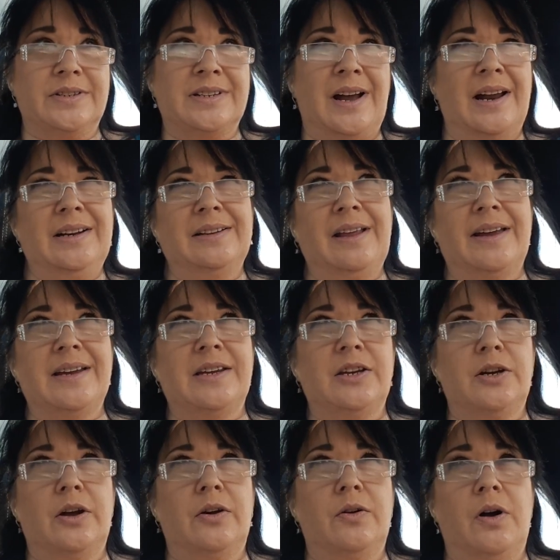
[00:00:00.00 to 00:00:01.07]
It's kind of
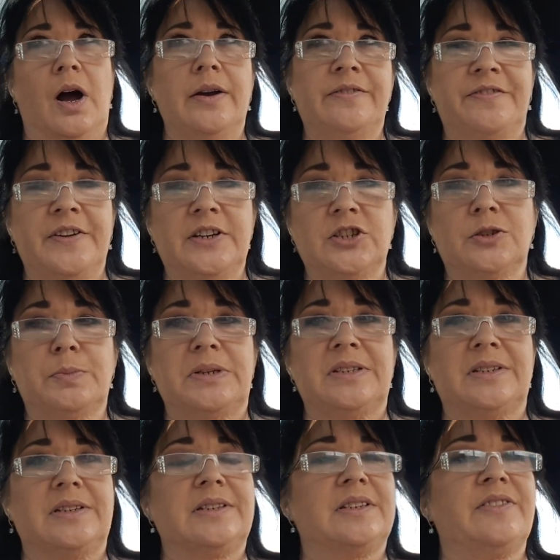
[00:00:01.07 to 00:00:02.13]
like, you know, unfinished
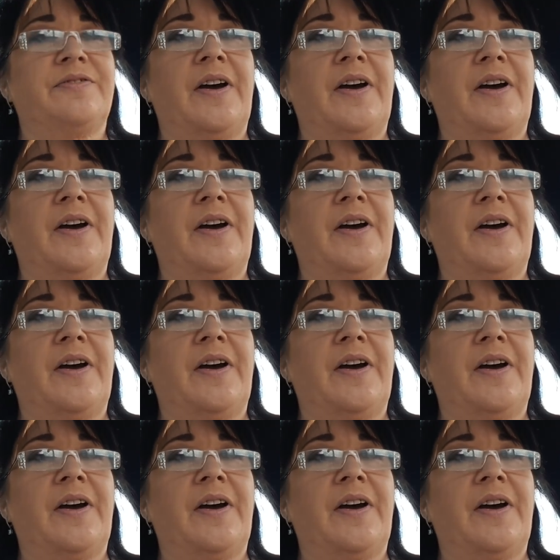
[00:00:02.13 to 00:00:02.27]
business.